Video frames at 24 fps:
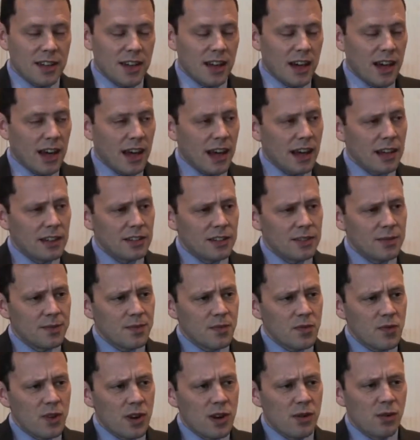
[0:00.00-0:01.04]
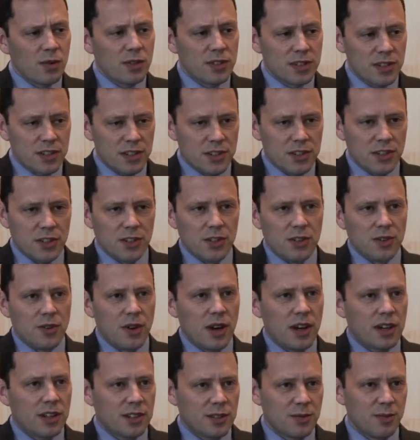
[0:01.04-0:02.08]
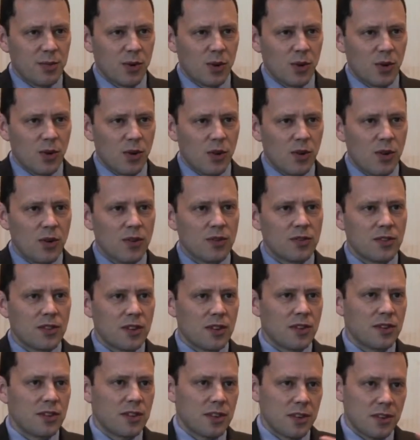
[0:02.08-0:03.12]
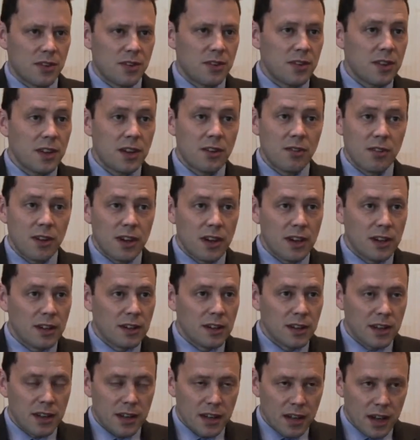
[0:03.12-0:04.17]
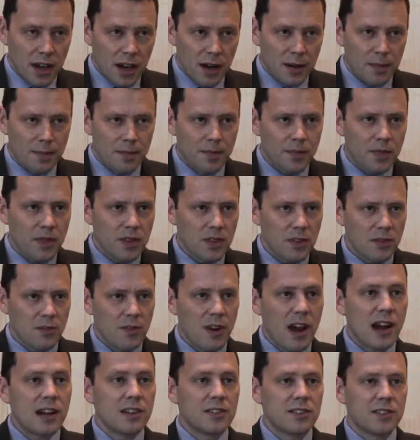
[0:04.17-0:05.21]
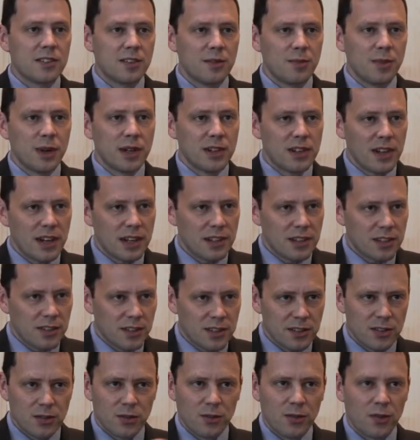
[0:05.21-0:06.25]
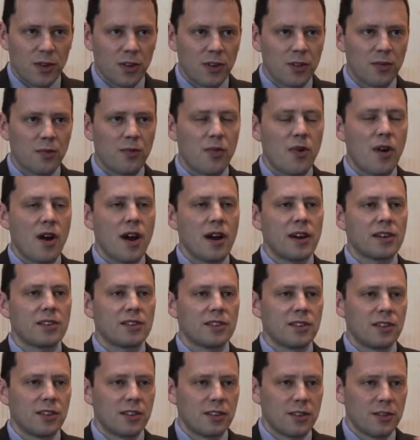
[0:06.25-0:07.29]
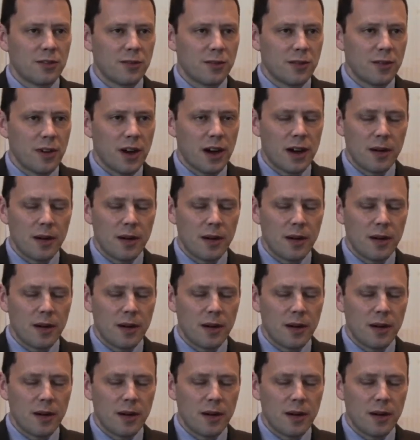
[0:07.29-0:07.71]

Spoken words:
and really wanted to explore the theory and the reality of big data. There's an awful lot of press and a lot